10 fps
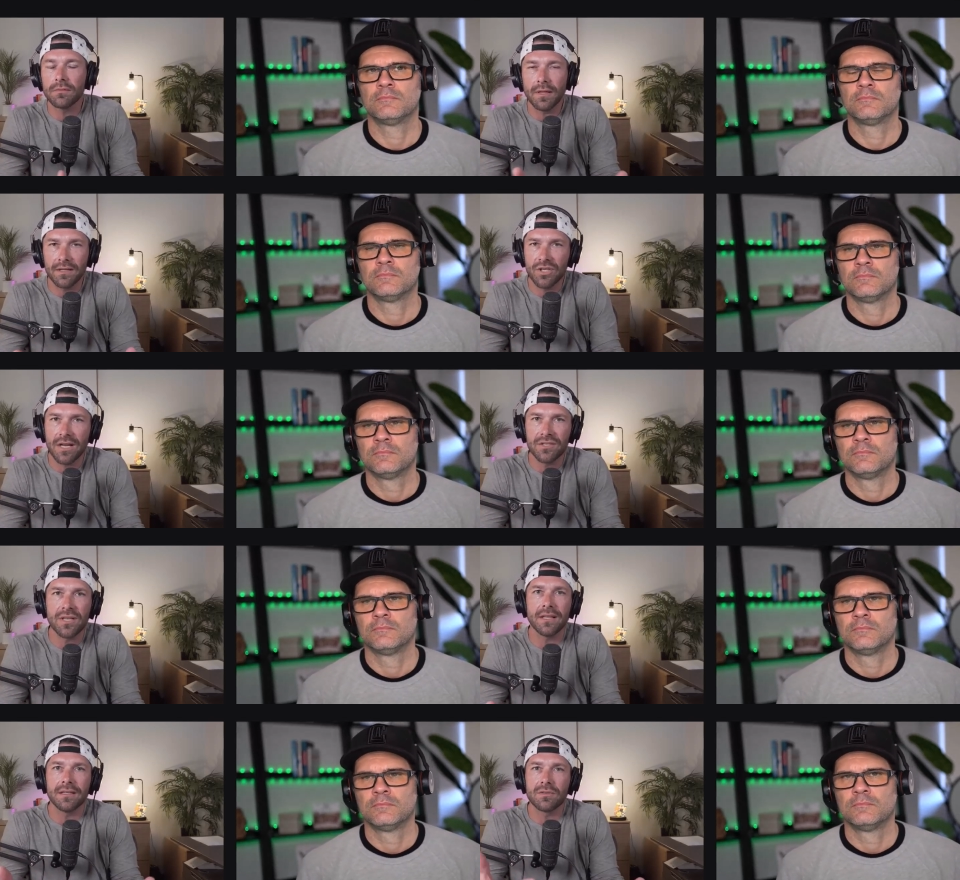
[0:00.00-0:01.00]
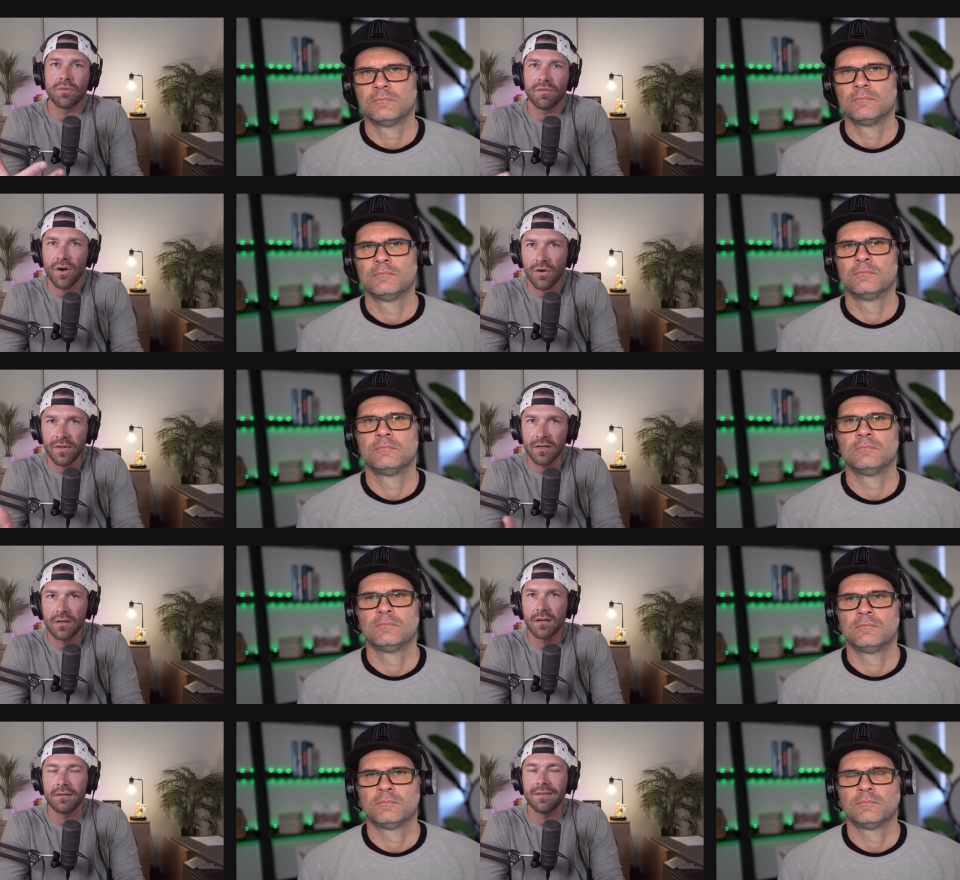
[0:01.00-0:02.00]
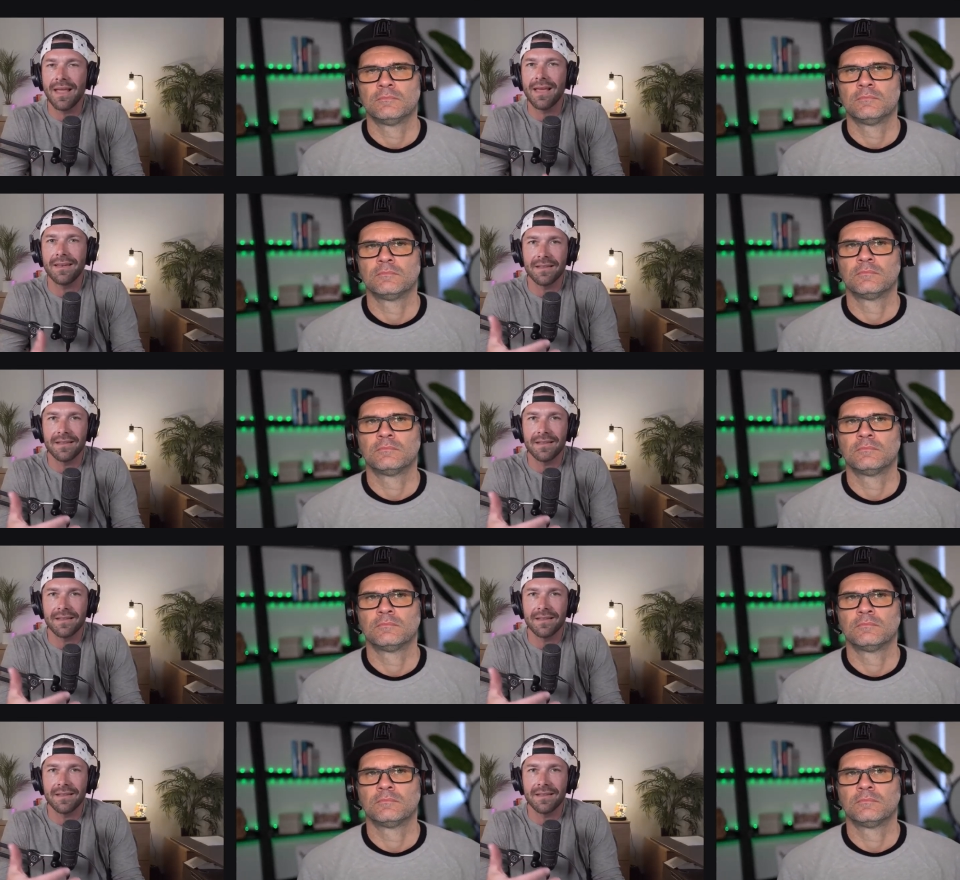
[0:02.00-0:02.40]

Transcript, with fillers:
Speaker 1: Like Josh said, it's revolving debt, it's